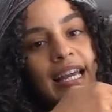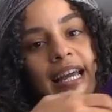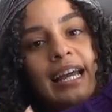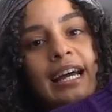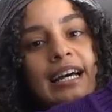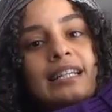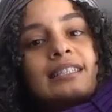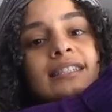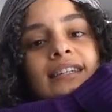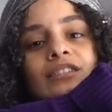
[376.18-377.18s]

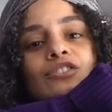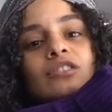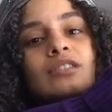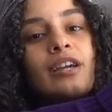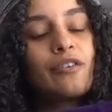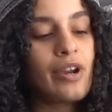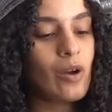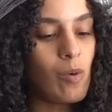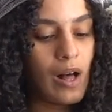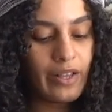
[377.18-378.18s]
And it's just like great
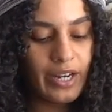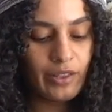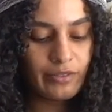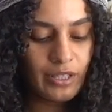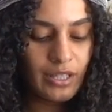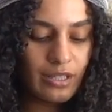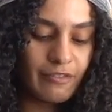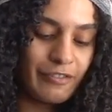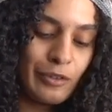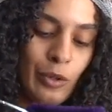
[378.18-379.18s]
quality. I thrifted this
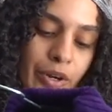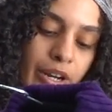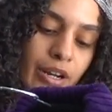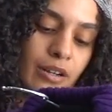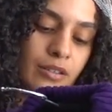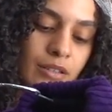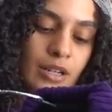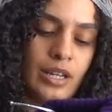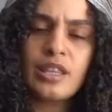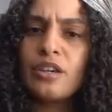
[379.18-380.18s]
in Florida.
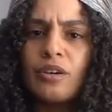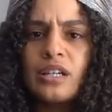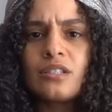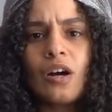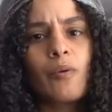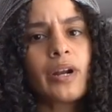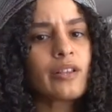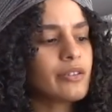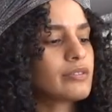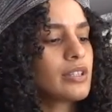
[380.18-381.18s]
I think you guys saw when I
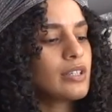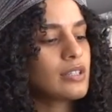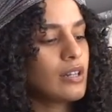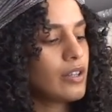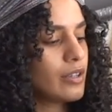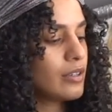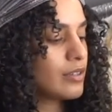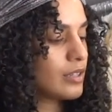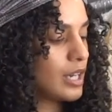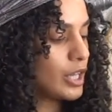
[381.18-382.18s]
thrifted this on the
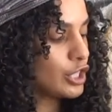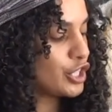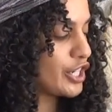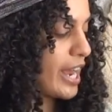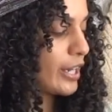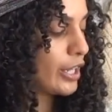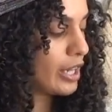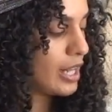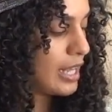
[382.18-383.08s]
on the channel.